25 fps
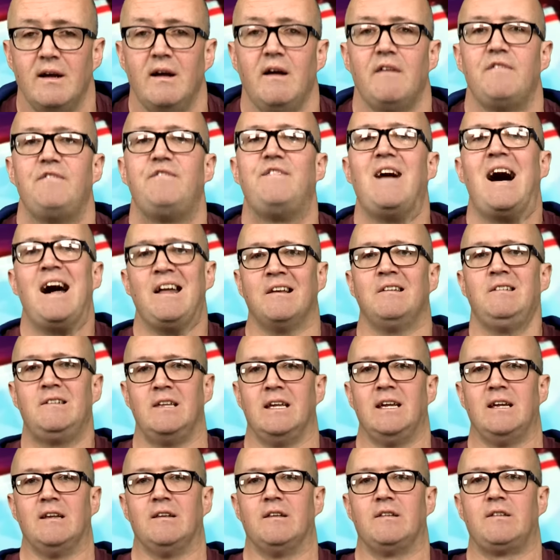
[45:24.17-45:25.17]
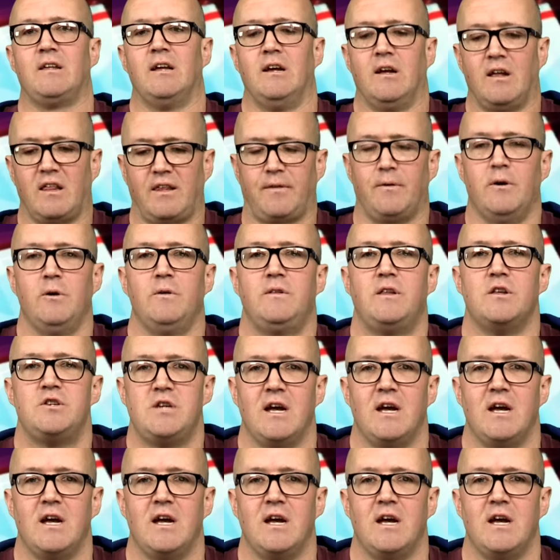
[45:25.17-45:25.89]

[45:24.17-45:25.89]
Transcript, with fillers: Fanzines through the